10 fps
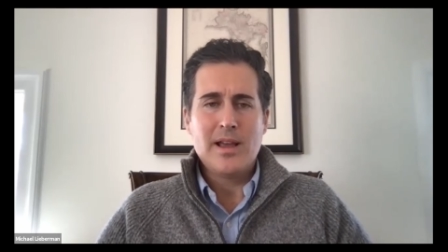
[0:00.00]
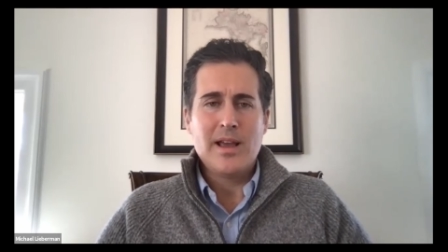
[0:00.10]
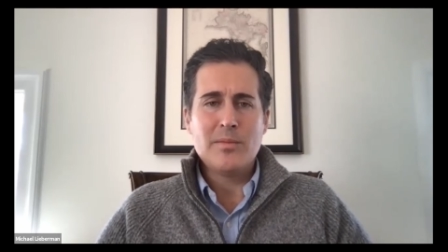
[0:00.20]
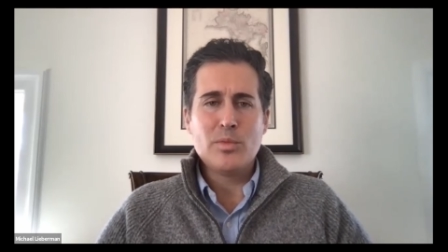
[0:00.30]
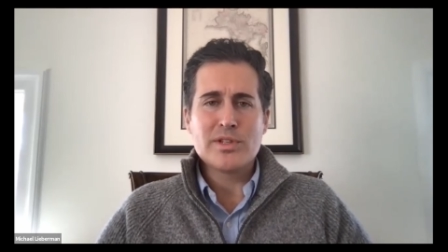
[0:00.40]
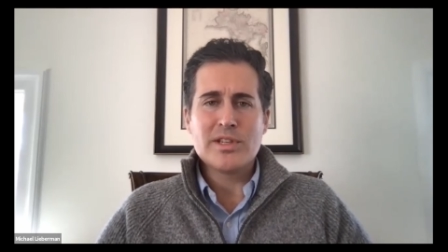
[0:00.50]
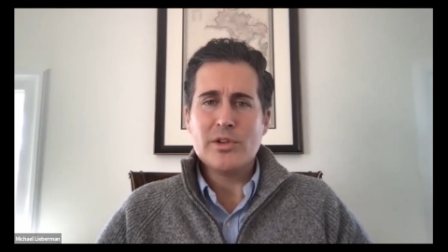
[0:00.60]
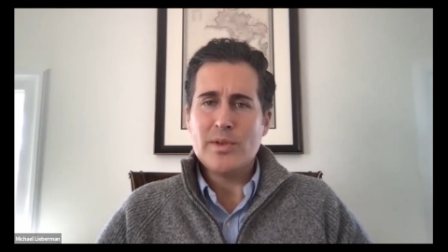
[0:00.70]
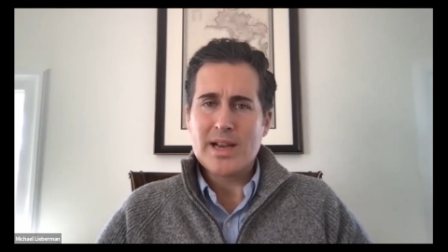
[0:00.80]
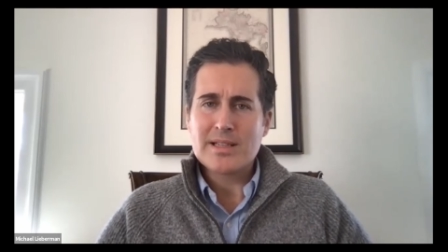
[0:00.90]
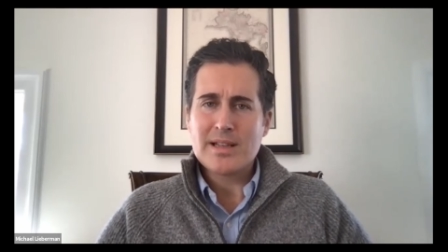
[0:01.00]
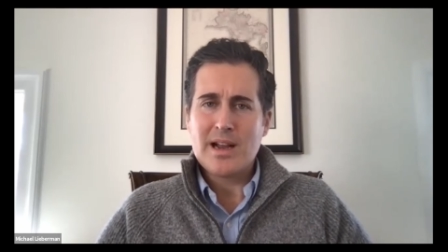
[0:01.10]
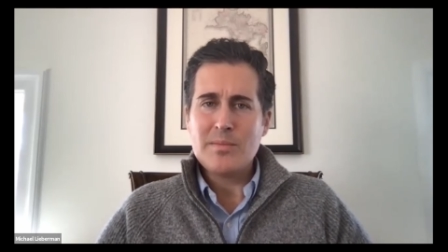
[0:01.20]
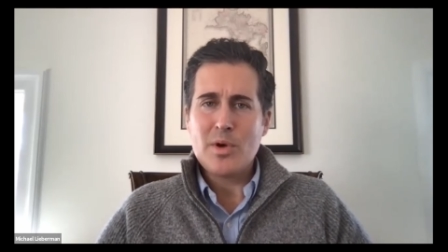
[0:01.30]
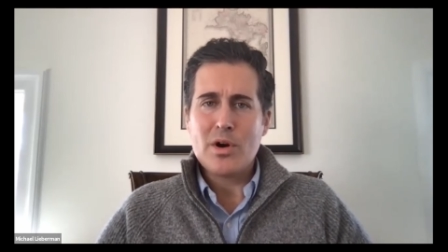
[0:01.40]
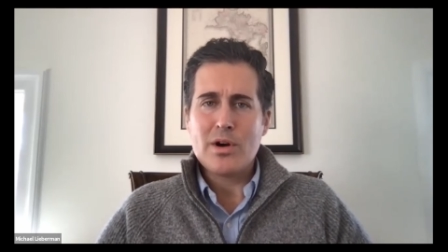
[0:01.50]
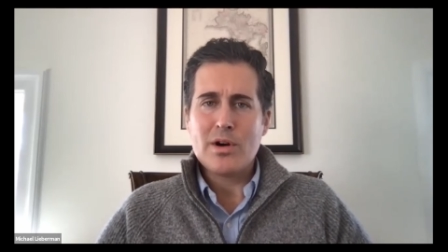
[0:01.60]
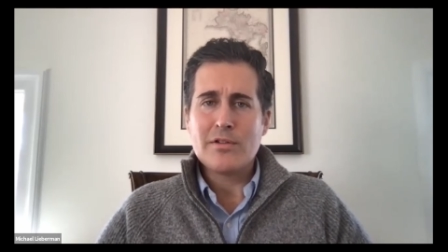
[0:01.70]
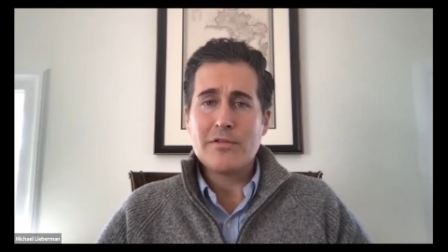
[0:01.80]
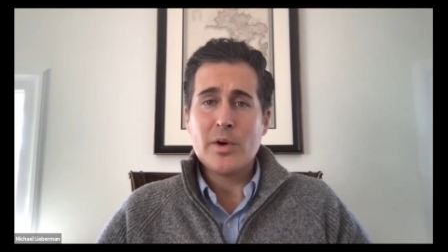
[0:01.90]
and we'll see you next time
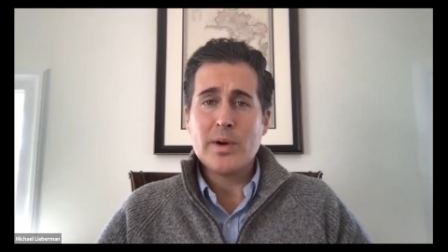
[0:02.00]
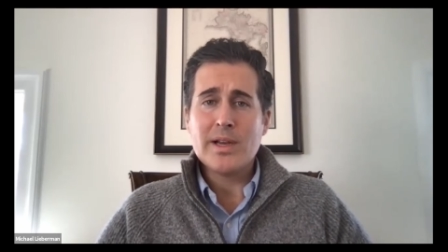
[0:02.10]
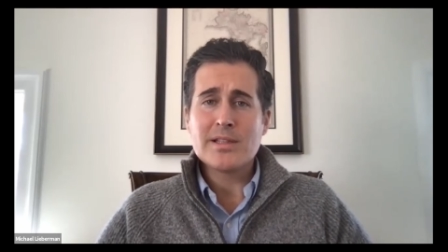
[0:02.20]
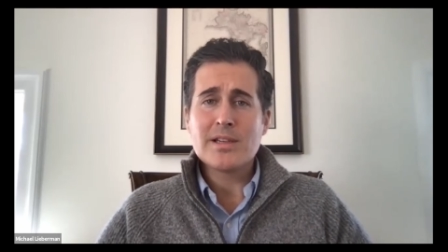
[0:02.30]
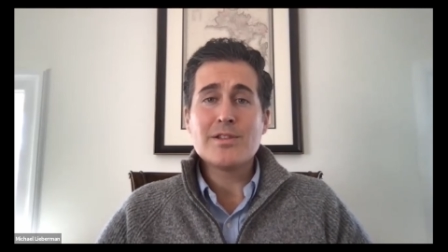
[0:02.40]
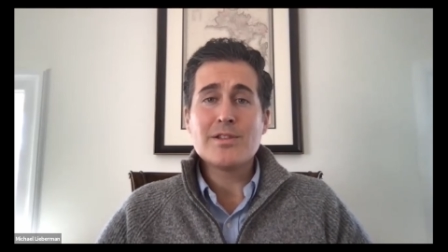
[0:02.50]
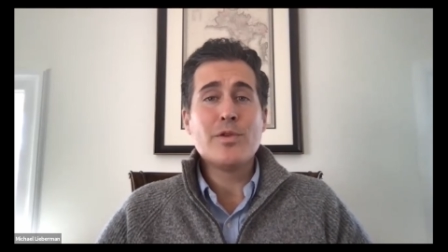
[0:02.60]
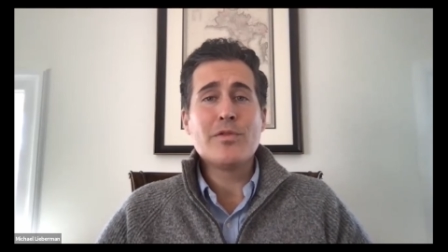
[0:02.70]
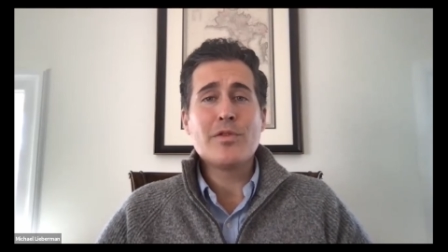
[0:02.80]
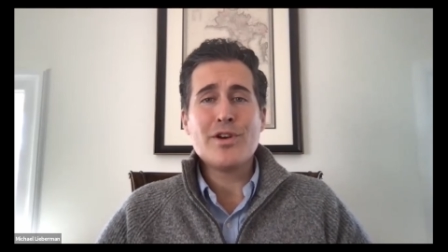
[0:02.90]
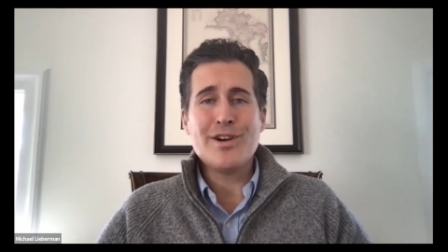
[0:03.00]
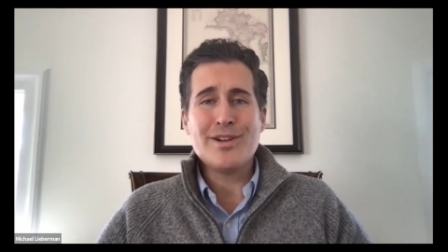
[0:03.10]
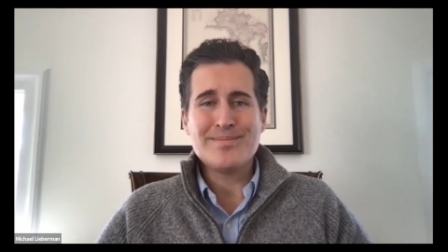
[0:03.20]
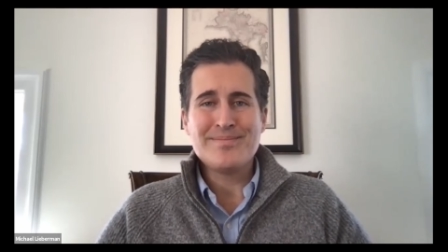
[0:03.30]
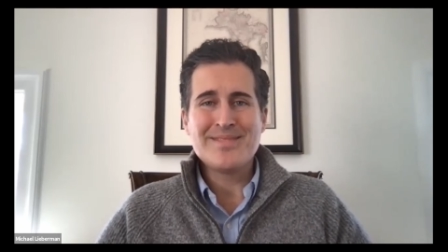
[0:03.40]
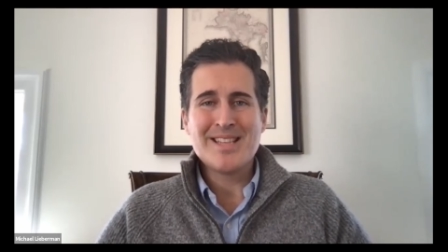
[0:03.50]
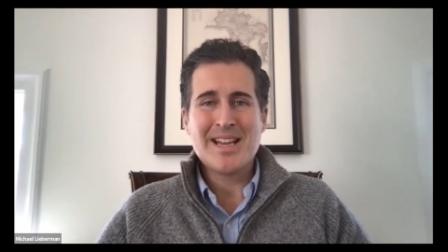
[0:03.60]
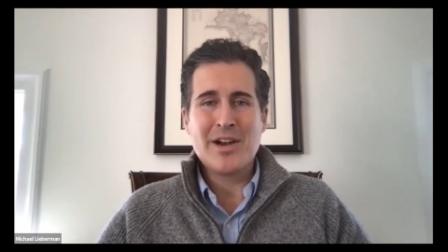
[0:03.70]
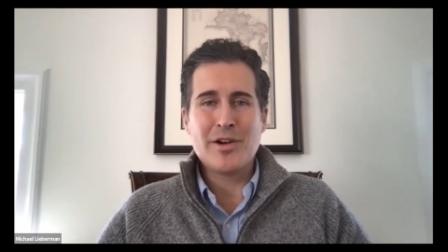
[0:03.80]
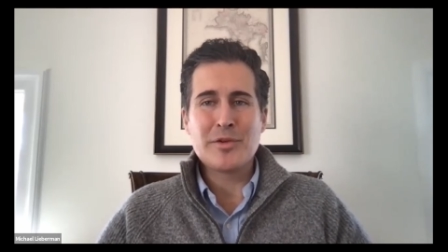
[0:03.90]
on FOA and Son's Food for Thought. Take care,